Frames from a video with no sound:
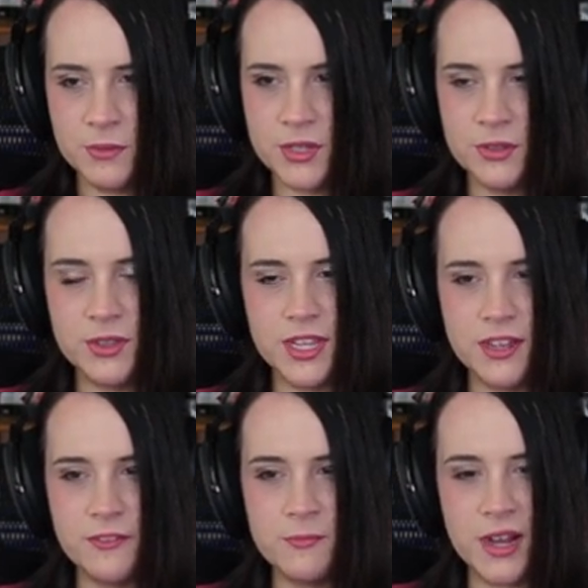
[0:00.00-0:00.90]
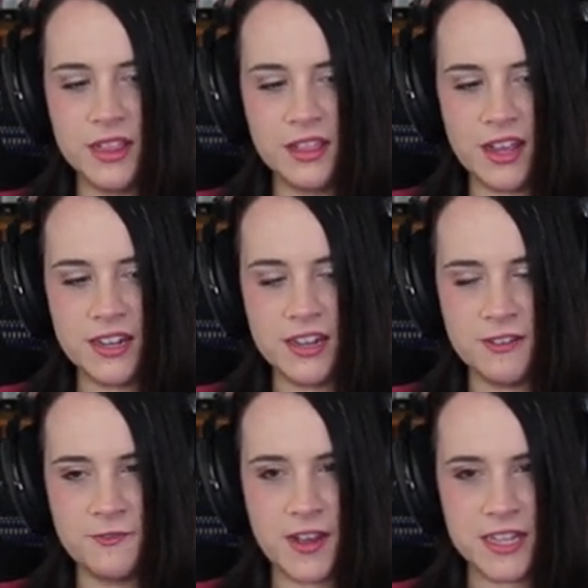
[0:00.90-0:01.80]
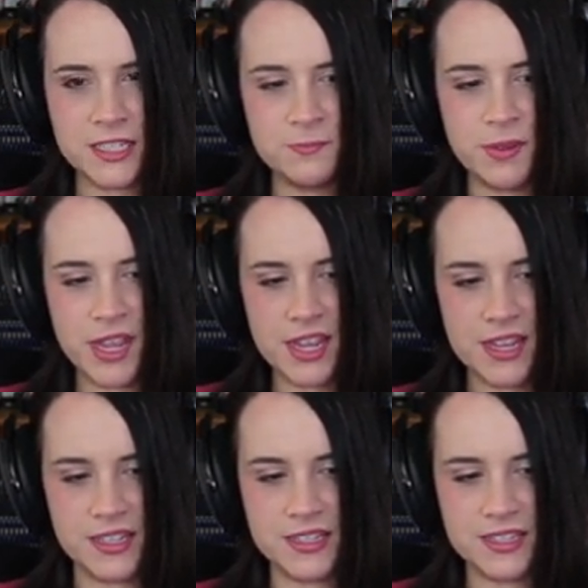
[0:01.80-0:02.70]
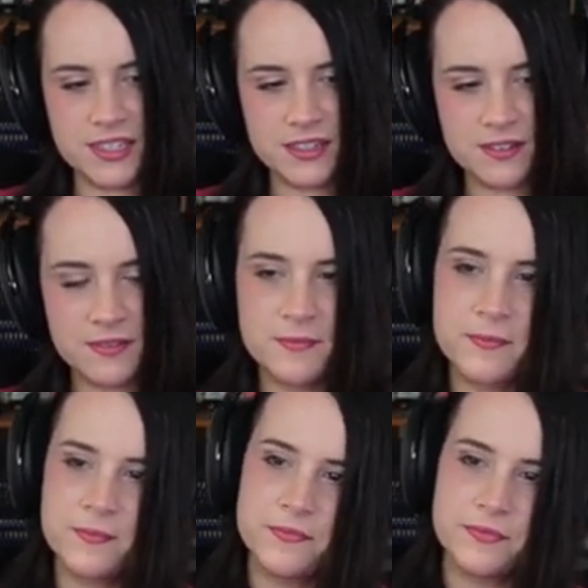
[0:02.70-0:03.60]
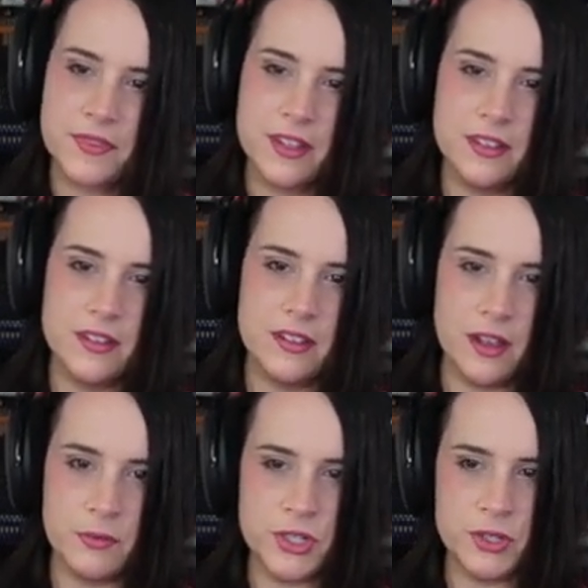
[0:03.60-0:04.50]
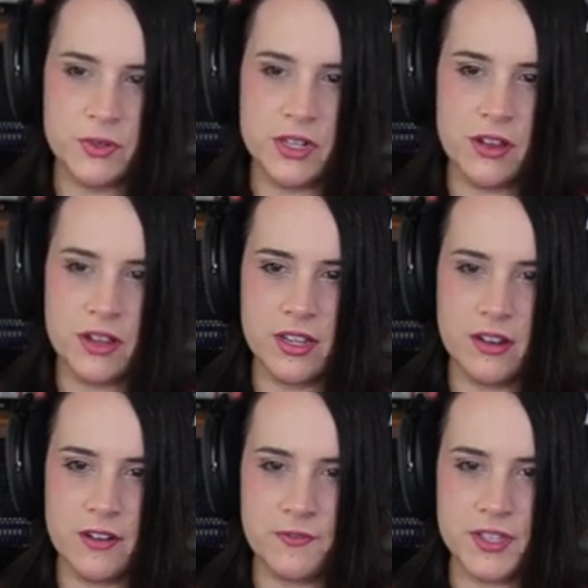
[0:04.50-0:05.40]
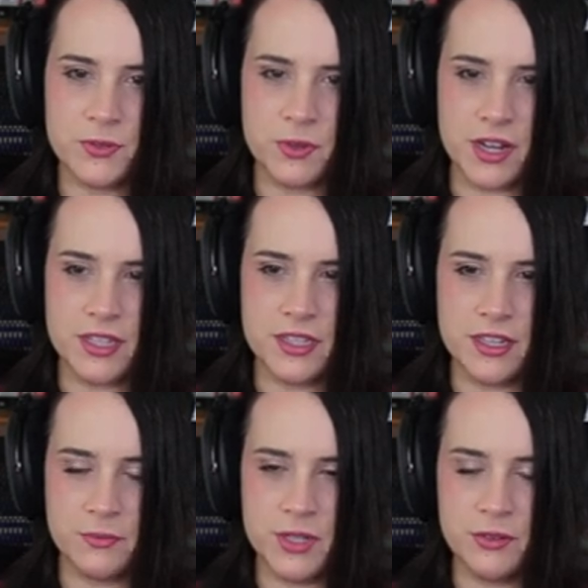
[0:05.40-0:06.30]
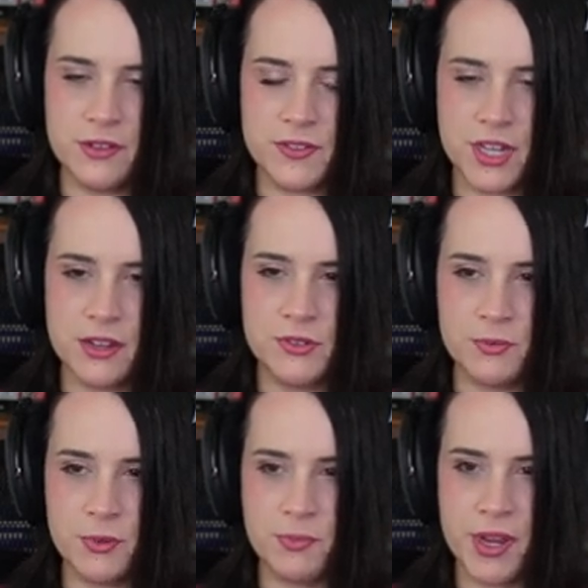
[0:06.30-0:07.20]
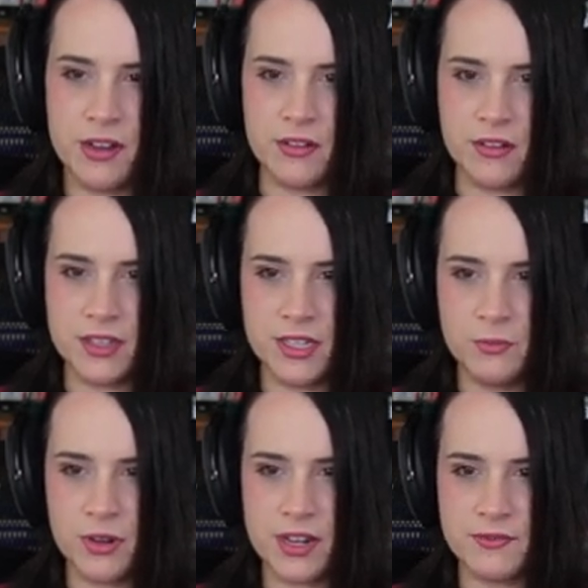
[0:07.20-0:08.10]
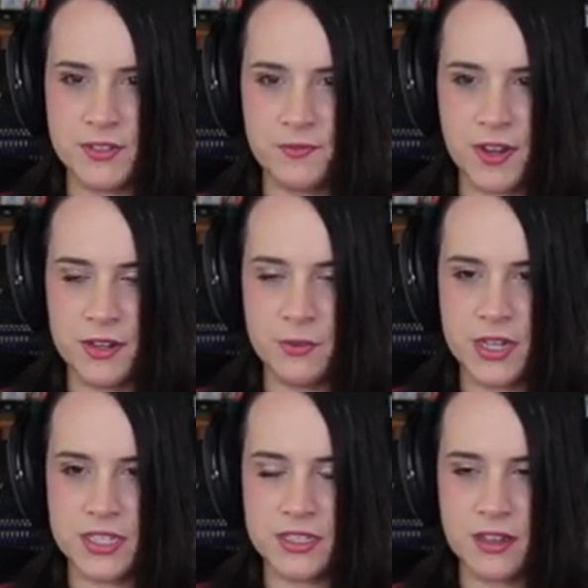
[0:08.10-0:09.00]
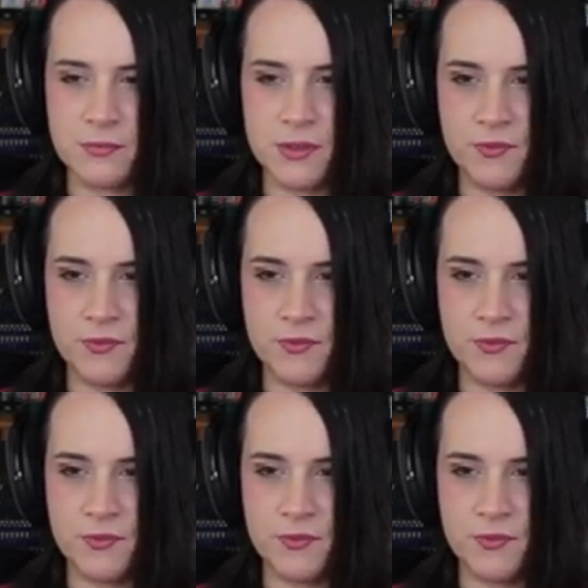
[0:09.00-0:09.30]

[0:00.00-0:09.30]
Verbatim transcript: What do you think of my lightning fast pace? I wish you would knock it off. That's what I think. We don't have time to prepare. I think we're gonna have to find a way to stop